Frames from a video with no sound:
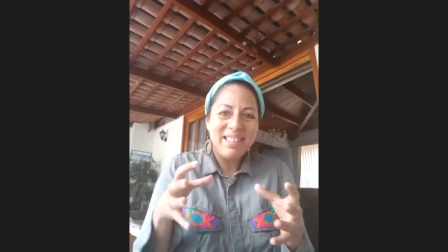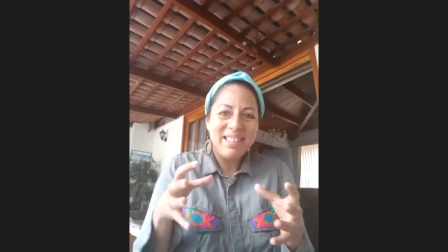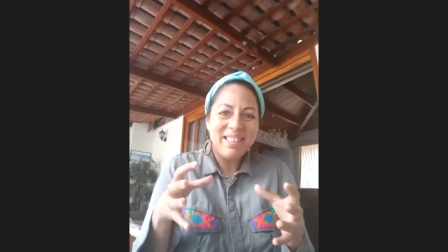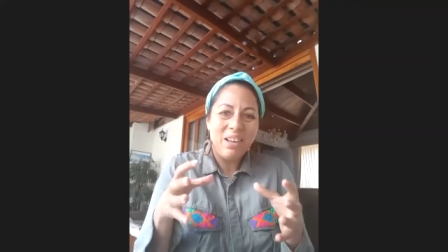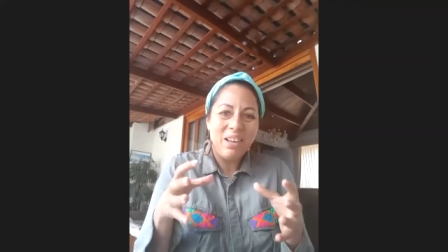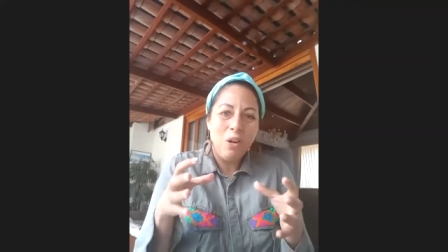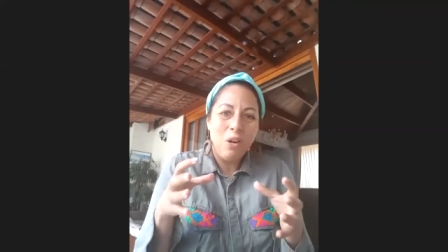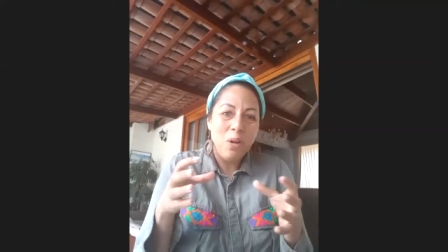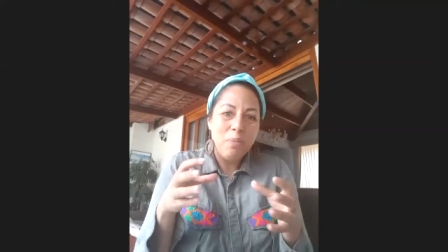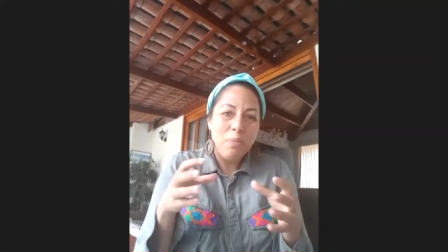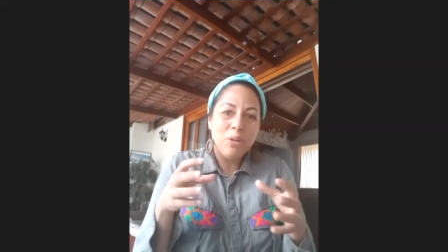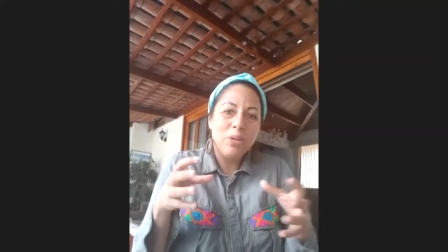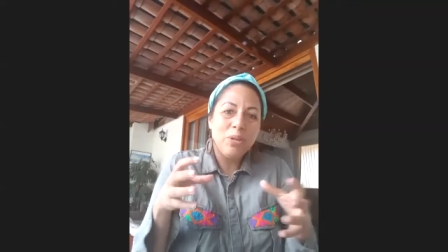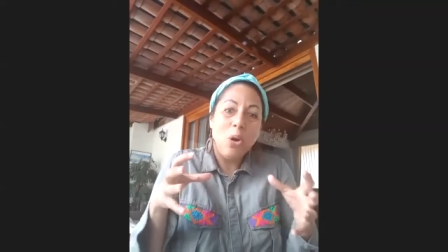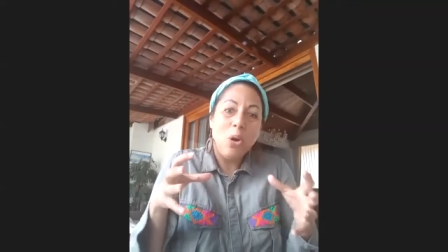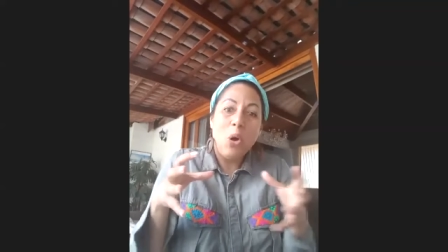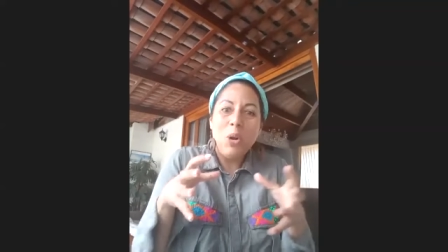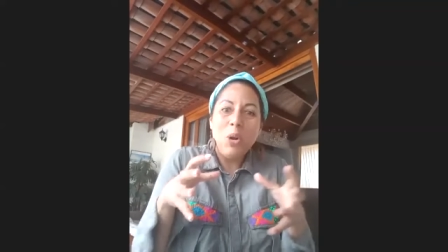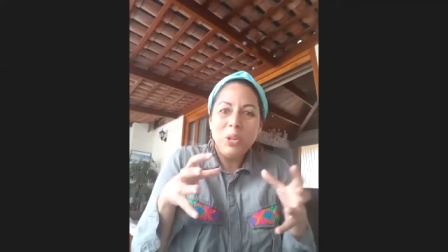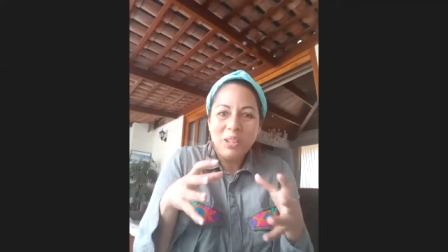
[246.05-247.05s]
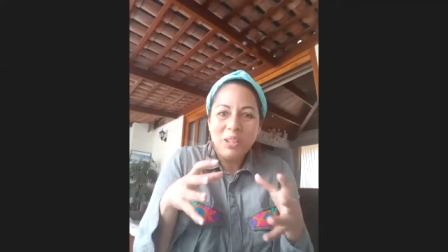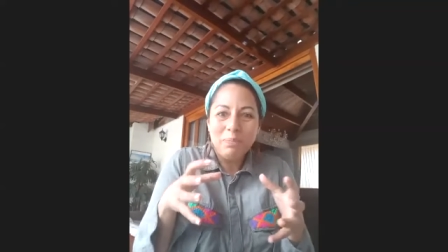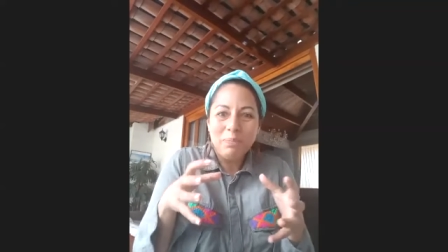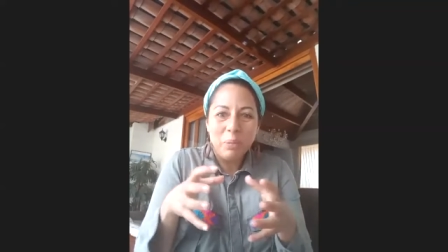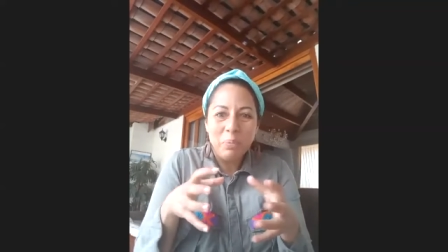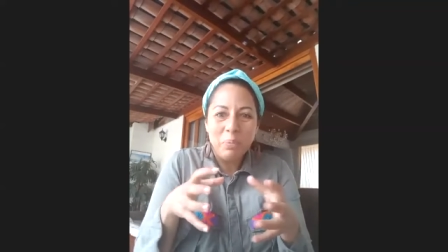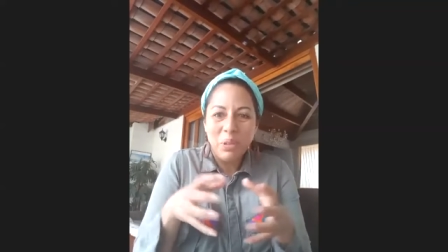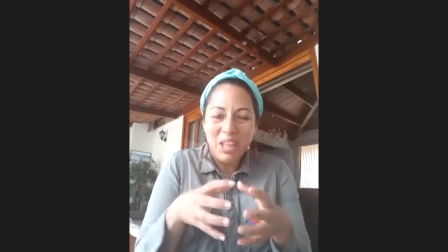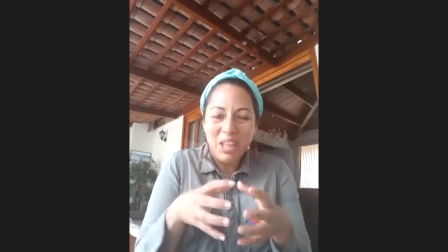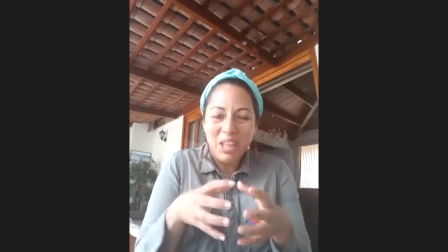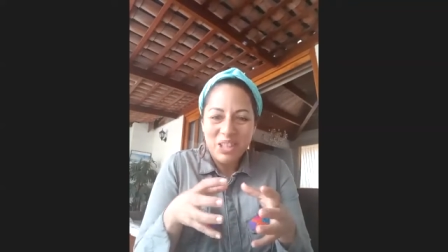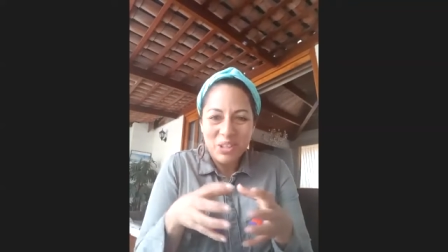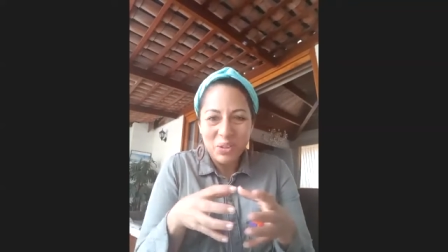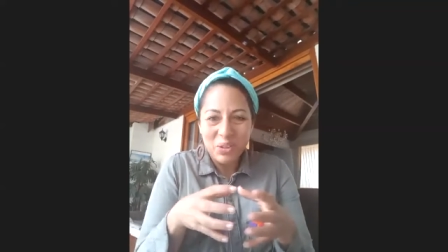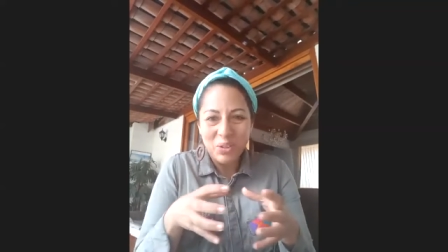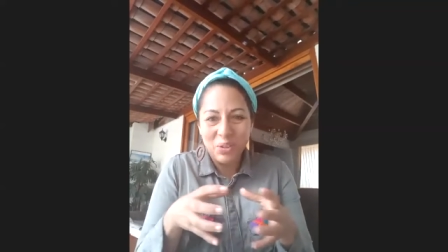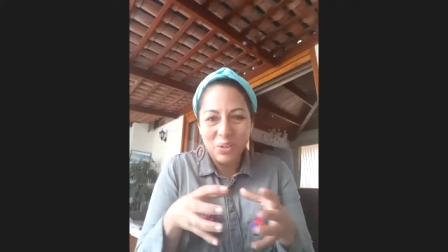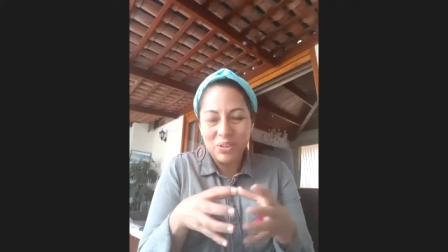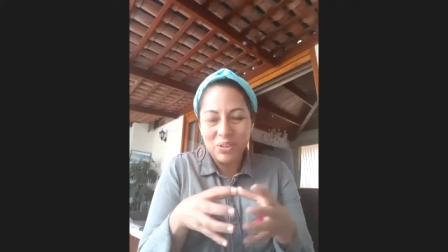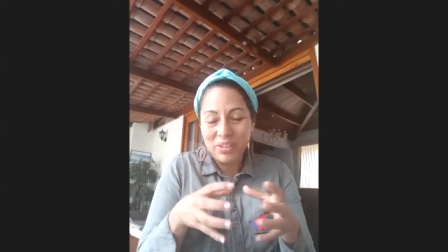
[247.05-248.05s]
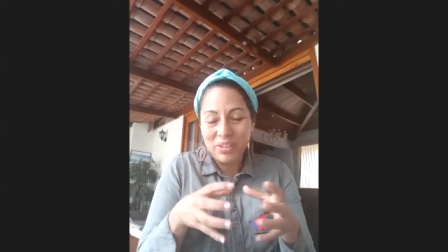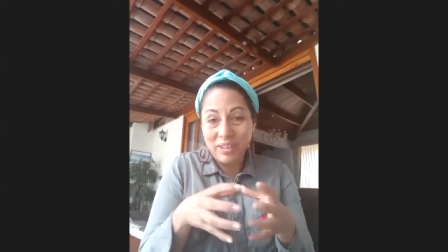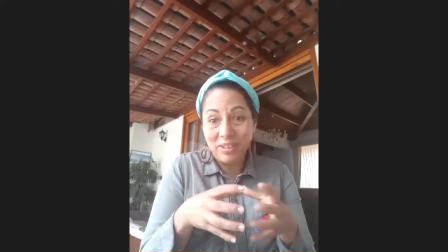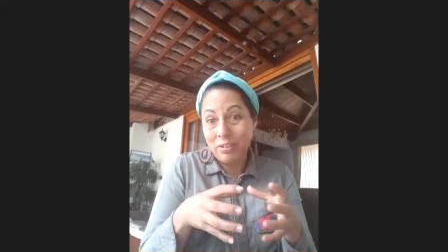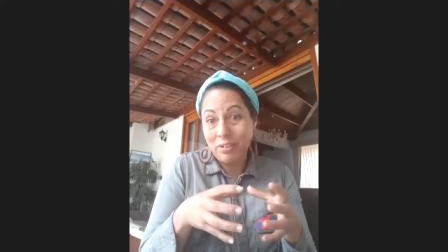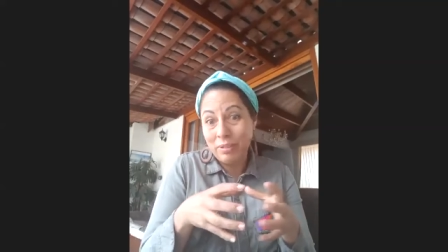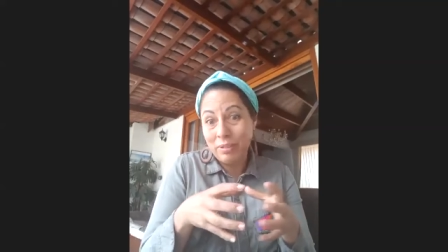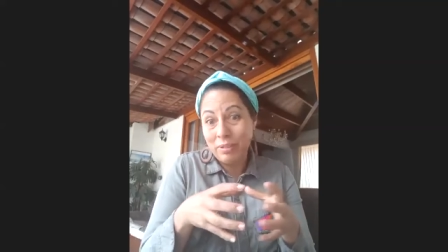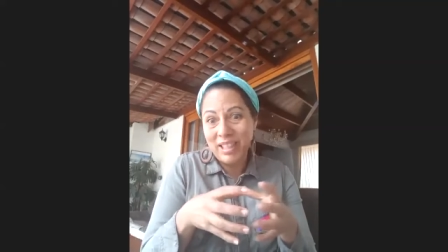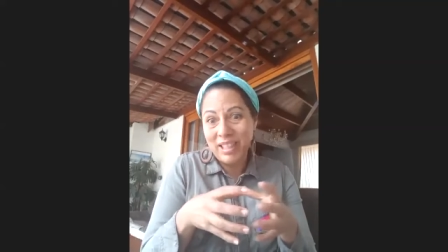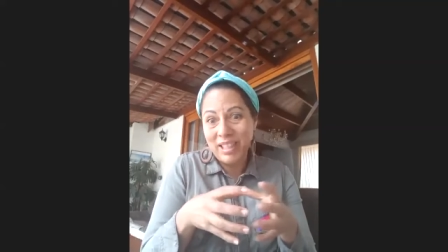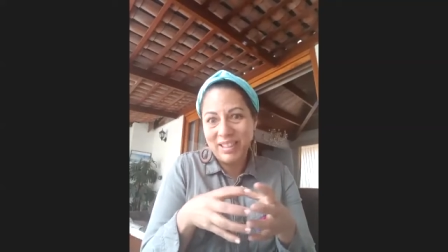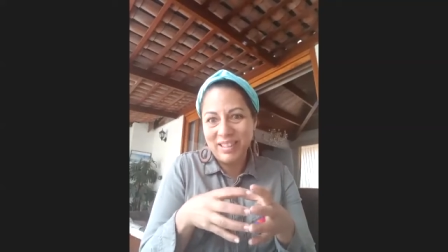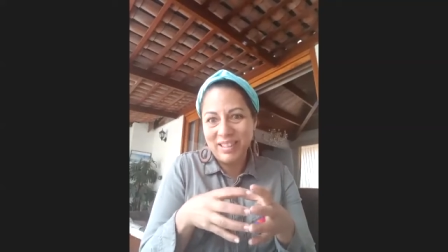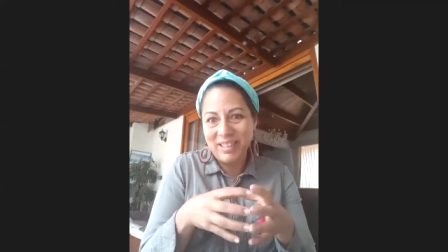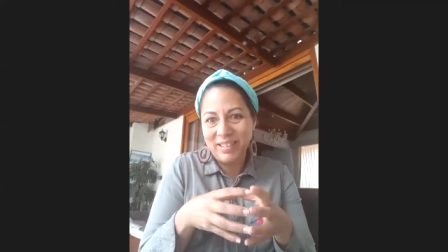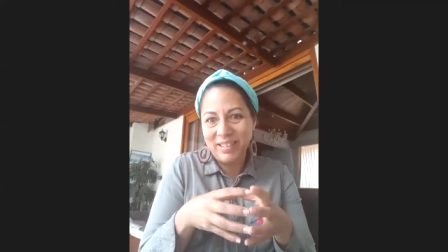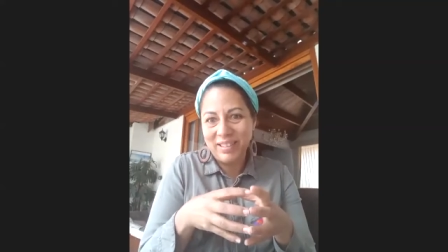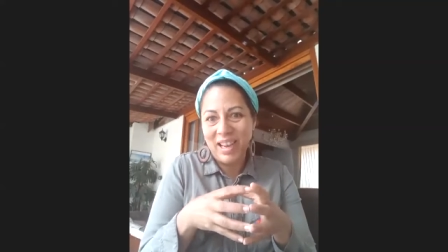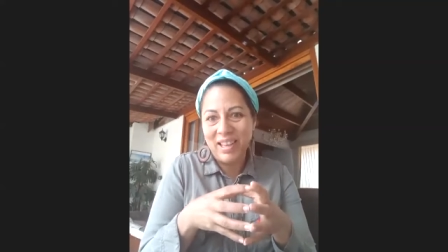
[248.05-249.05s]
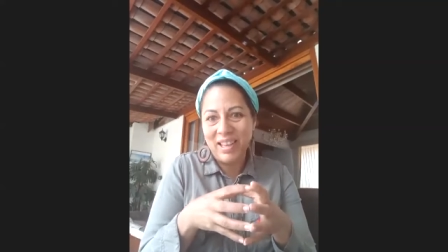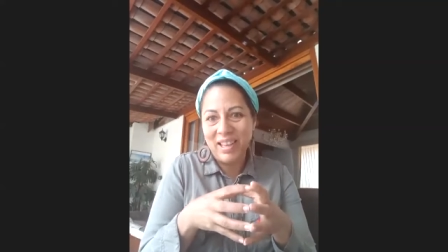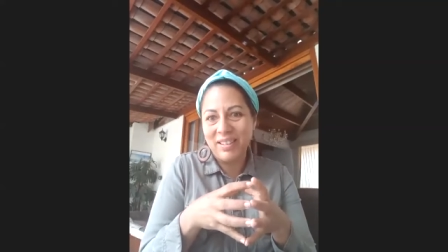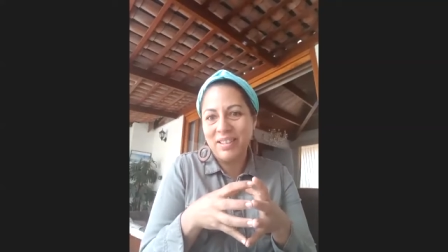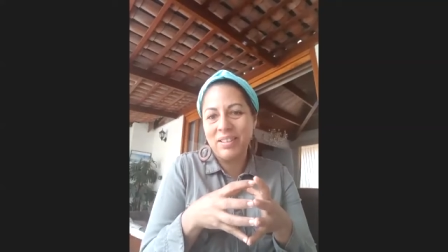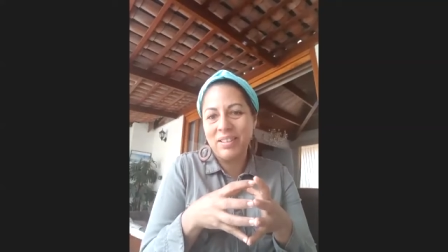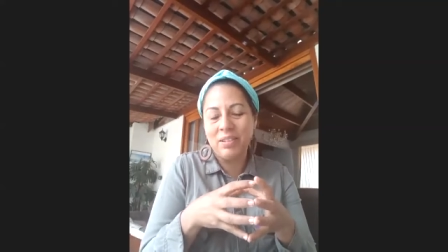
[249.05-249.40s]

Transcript: almost all this population concentrated inside.